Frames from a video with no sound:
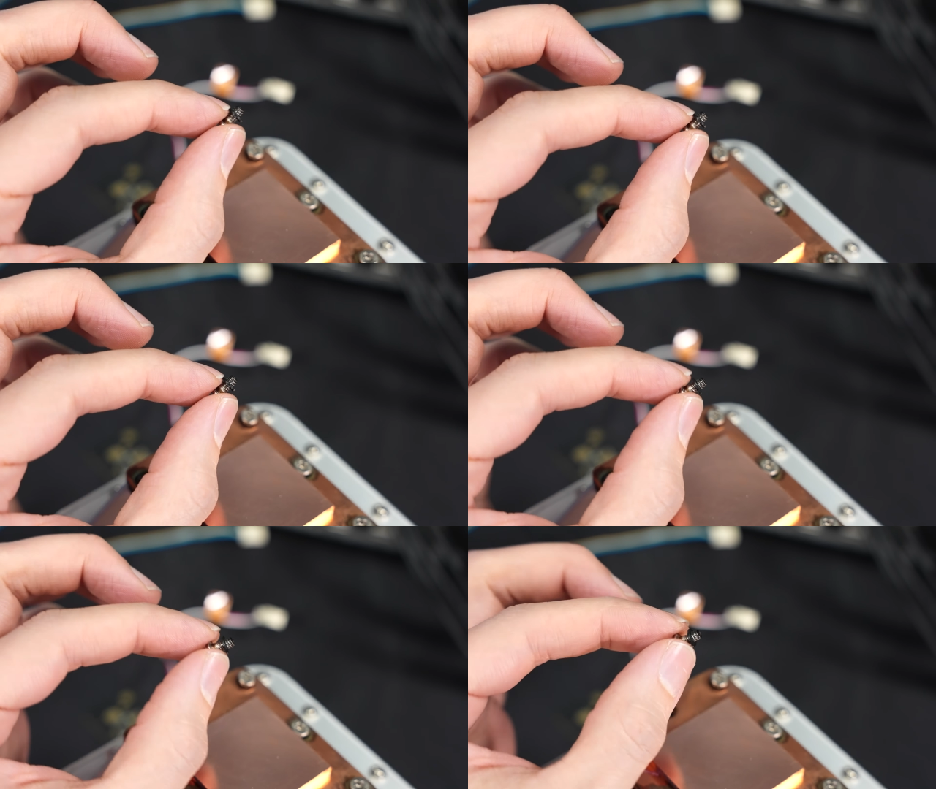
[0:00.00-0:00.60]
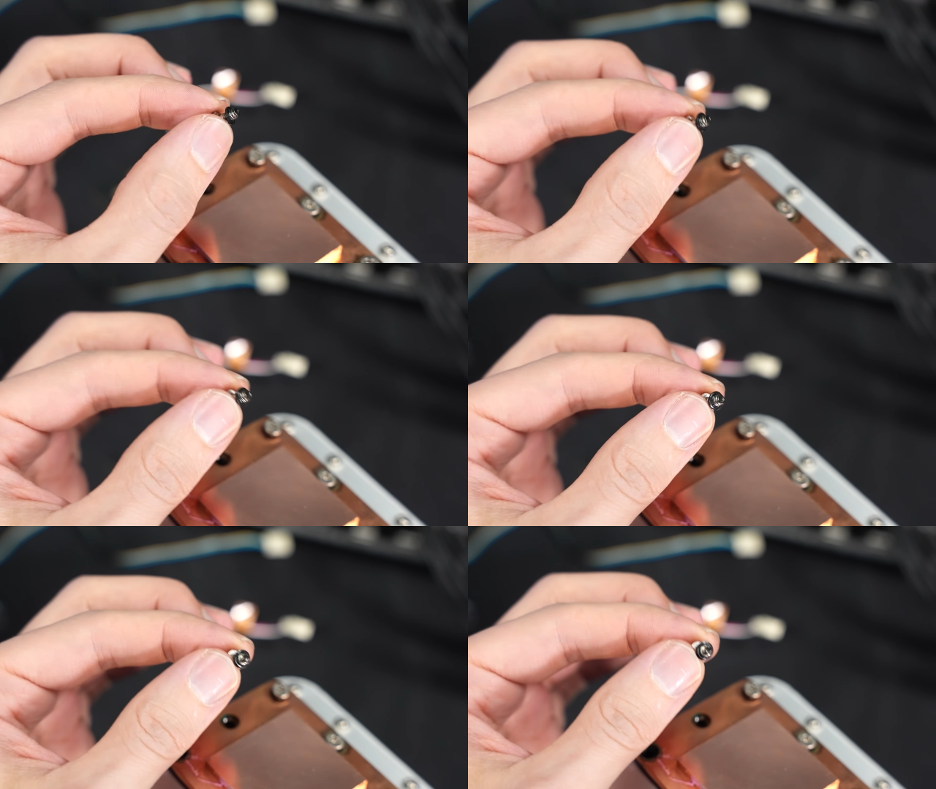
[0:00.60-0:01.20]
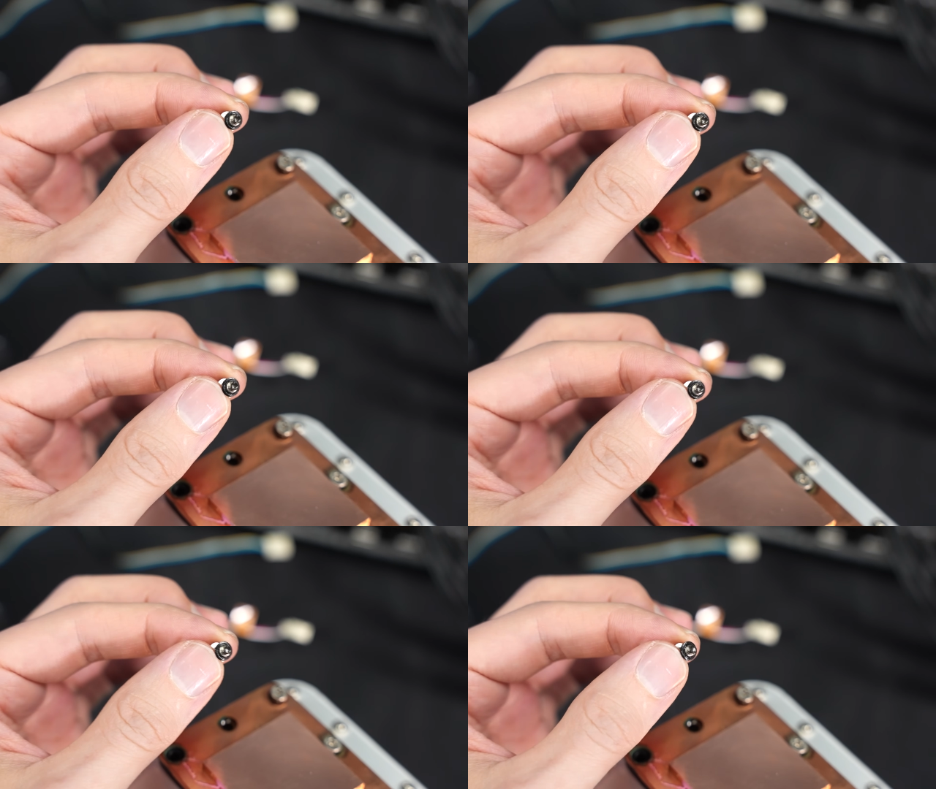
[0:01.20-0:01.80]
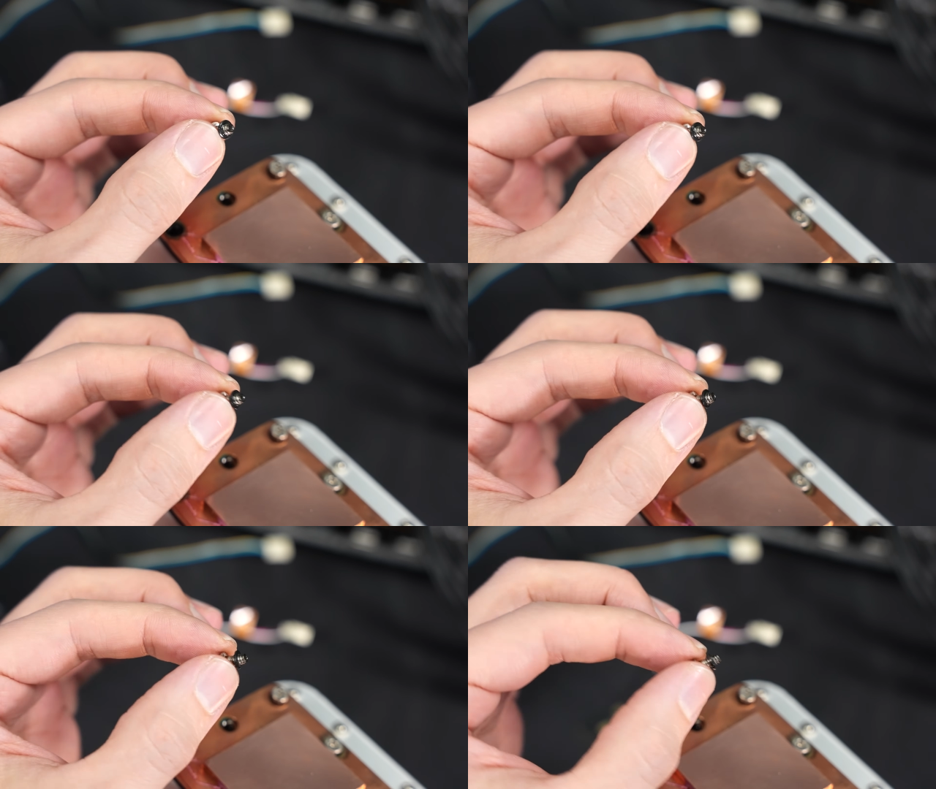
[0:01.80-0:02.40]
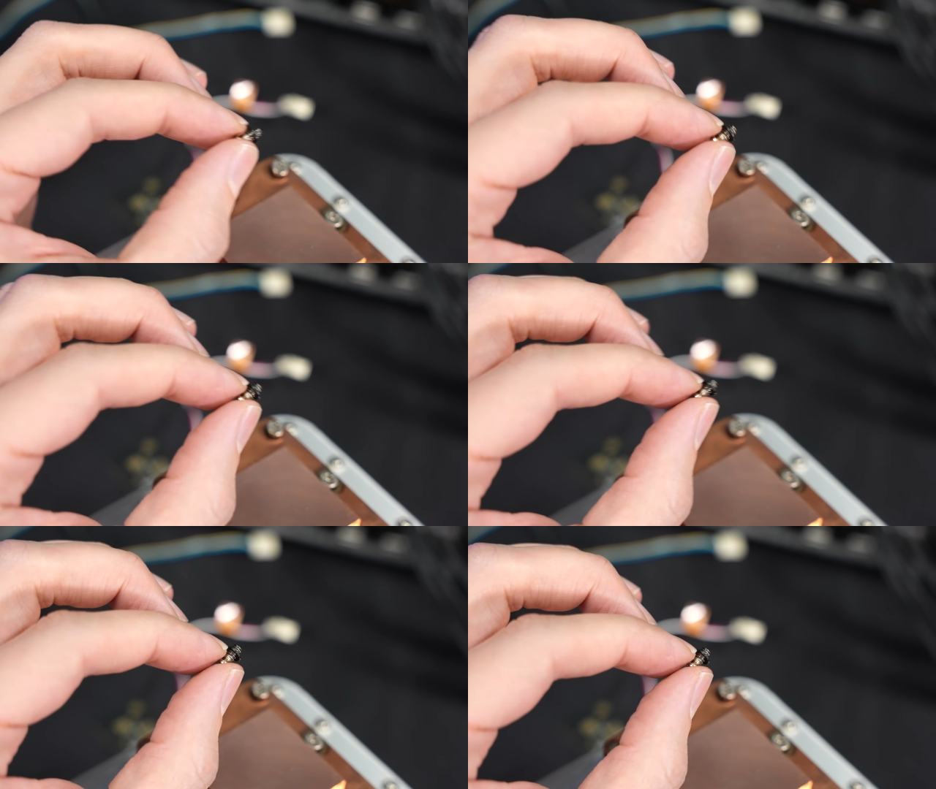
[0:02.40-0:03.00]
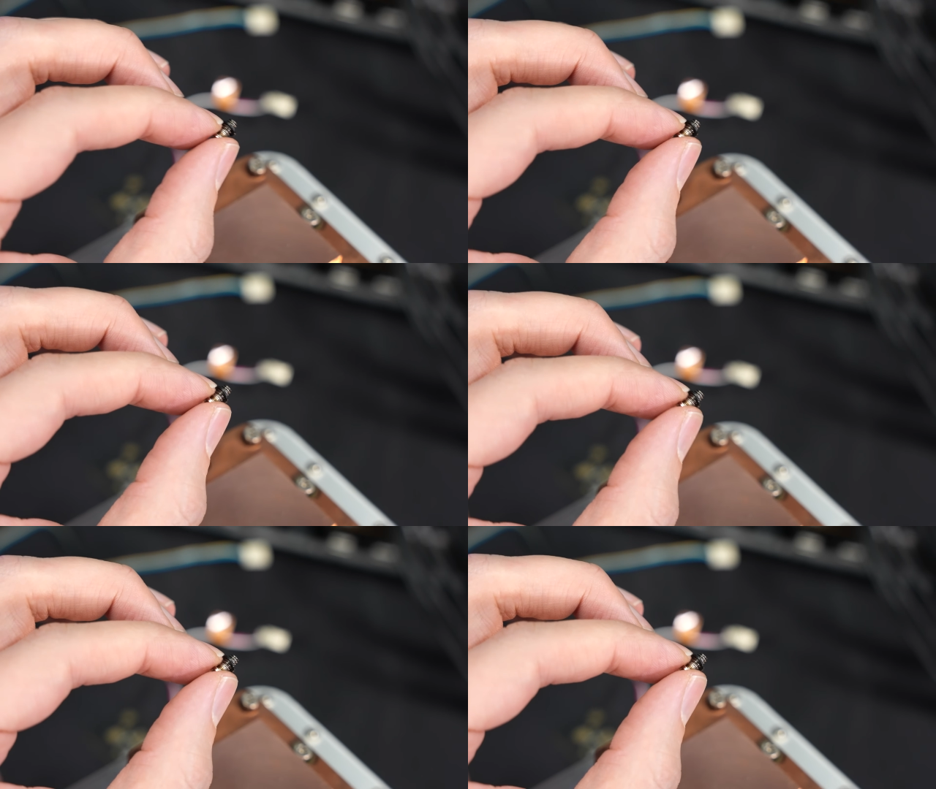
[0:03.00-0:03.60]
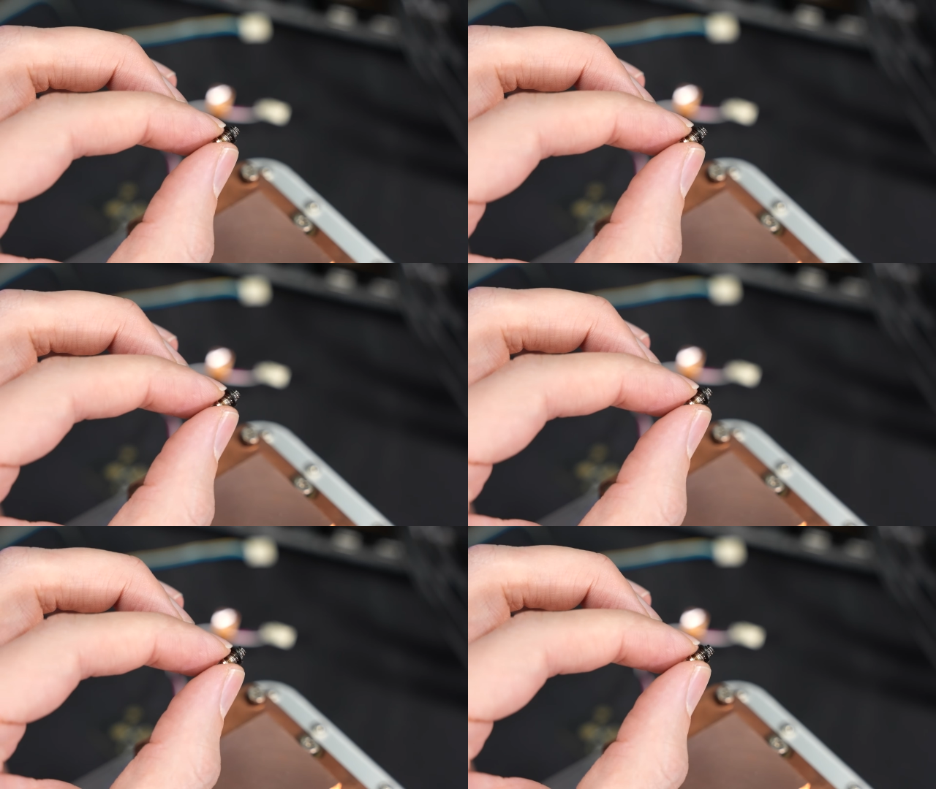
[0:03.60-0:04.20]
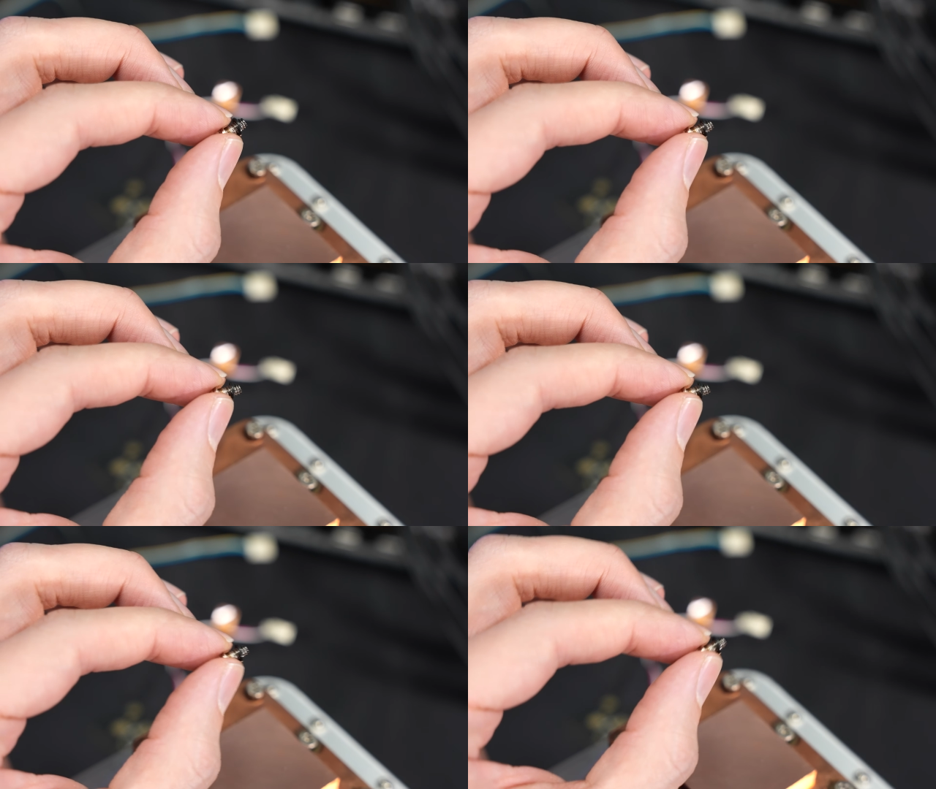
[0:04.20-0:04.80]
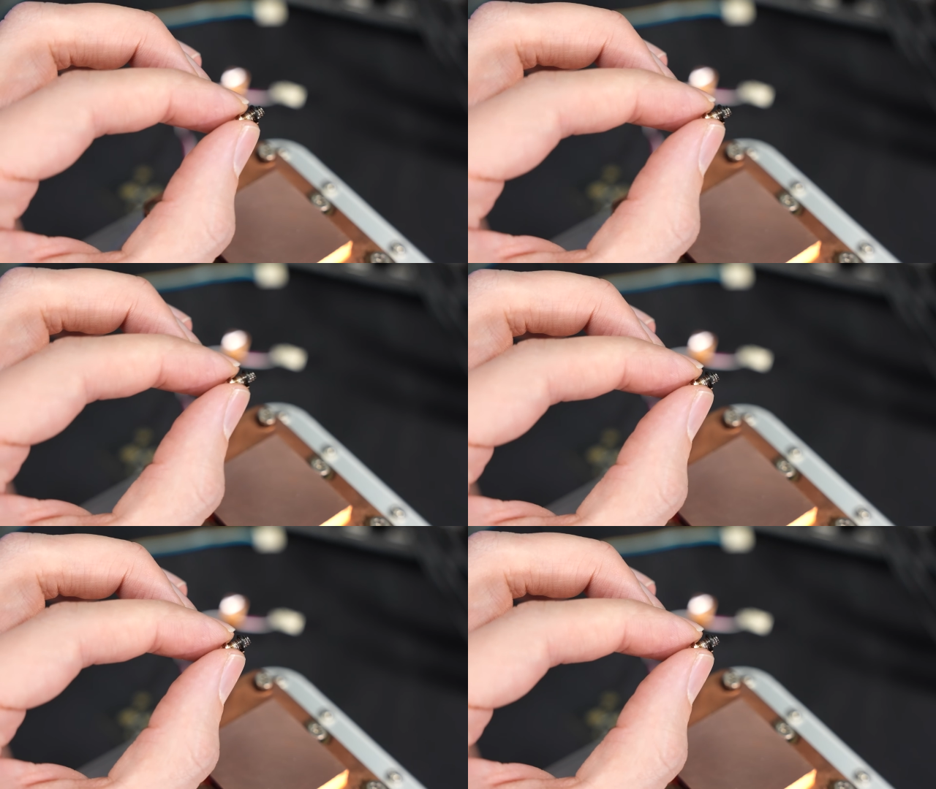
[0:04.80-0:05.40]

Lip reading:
(no speaker visible)